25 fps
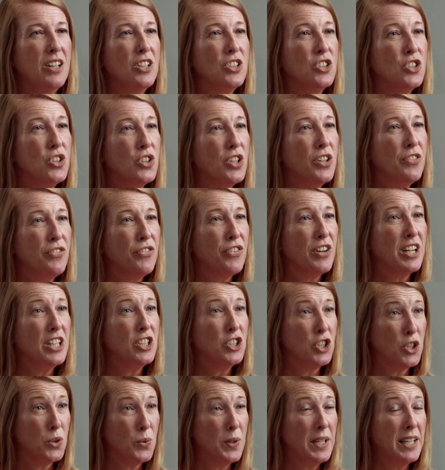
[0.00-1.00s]
Sugar-free
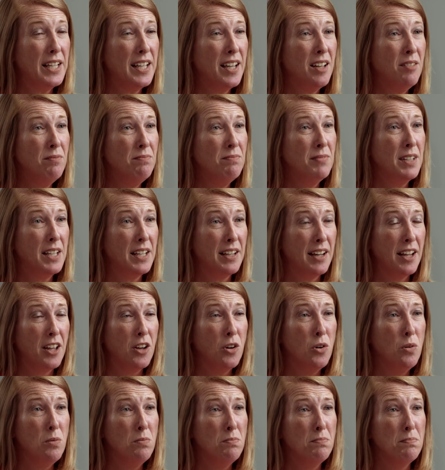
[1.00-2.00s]
chewing gum can
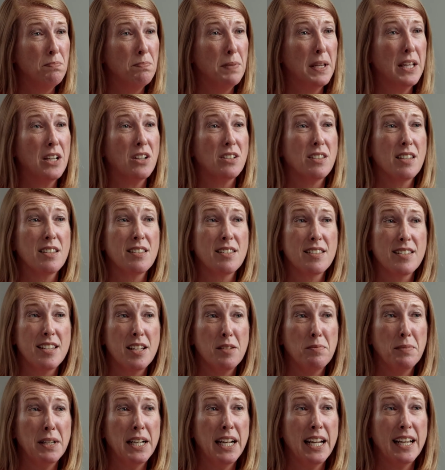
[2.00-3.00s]
help because it
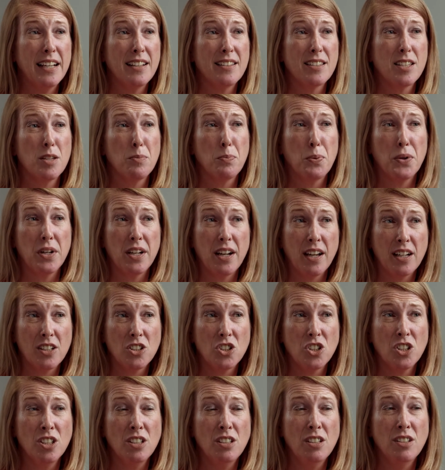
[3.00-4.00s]
stimulates the
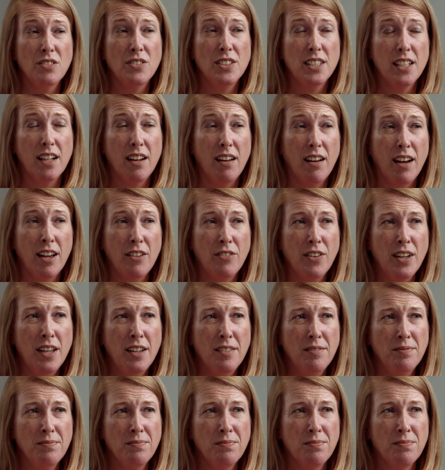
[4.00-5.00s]
production of
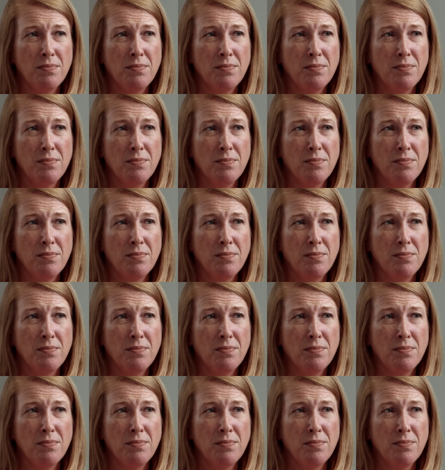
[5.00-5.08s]
saliva.